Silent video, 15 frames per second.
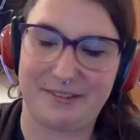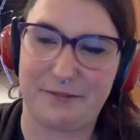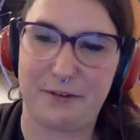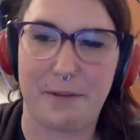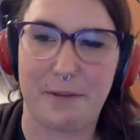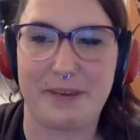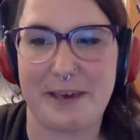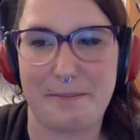
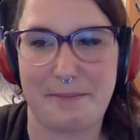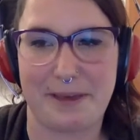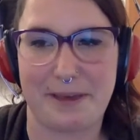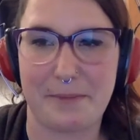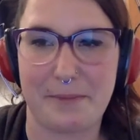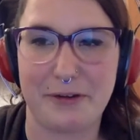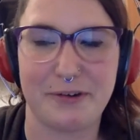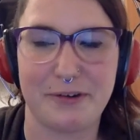from Campaign
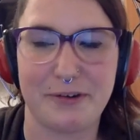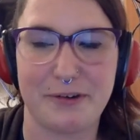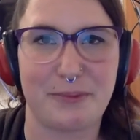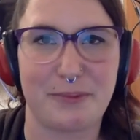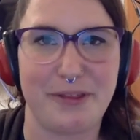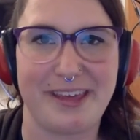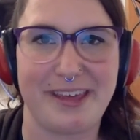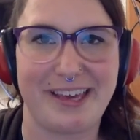Monitor as
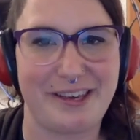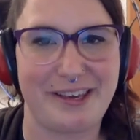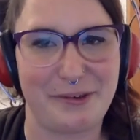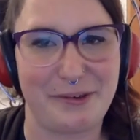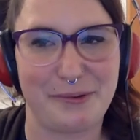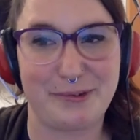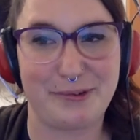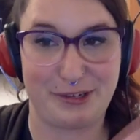well, thank
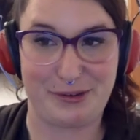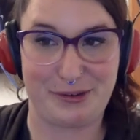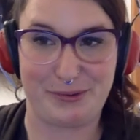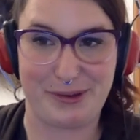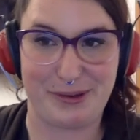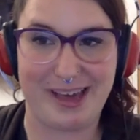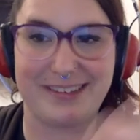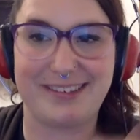you to you
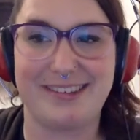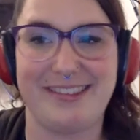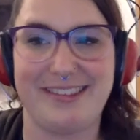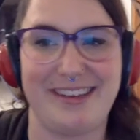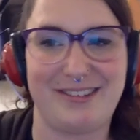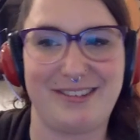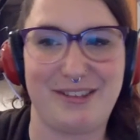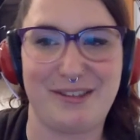guys, and
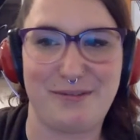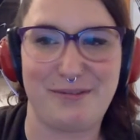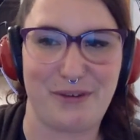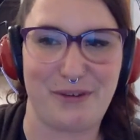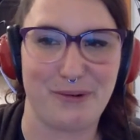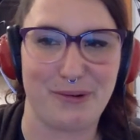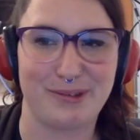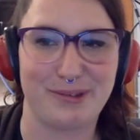thanks to the
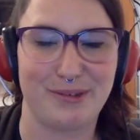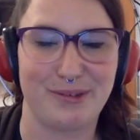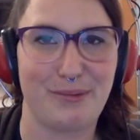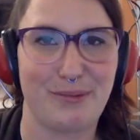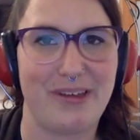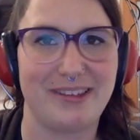viewers as well.